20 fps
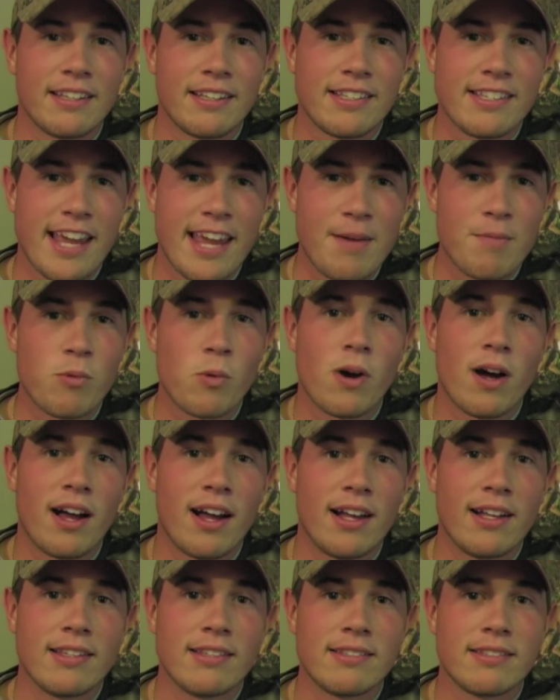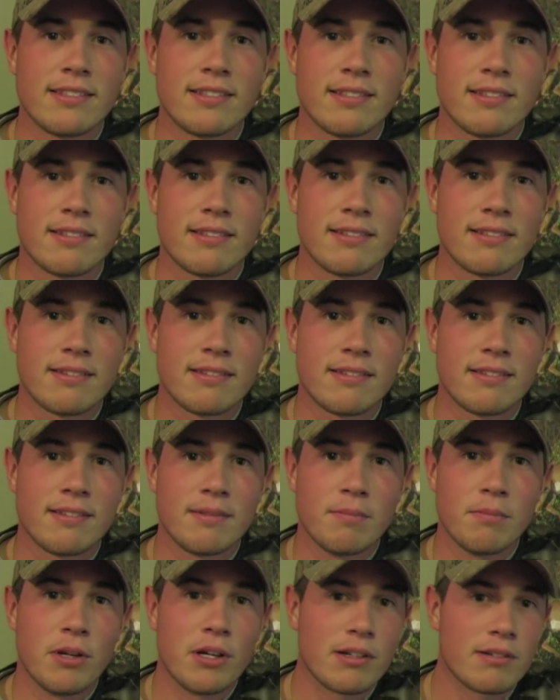Tape winds,
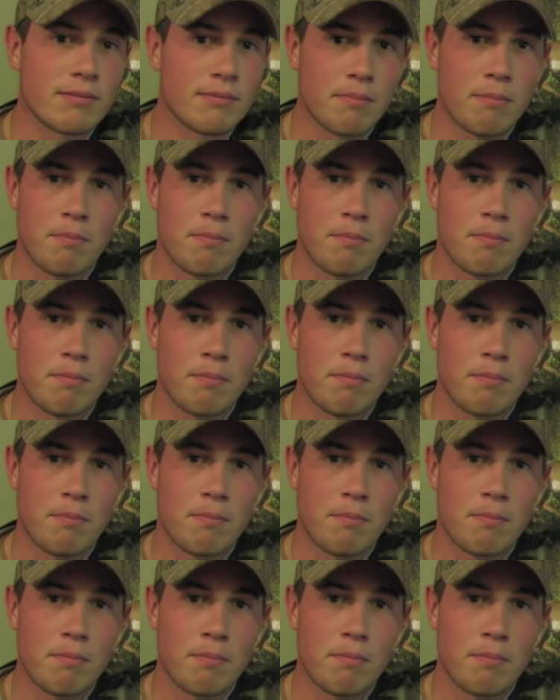buck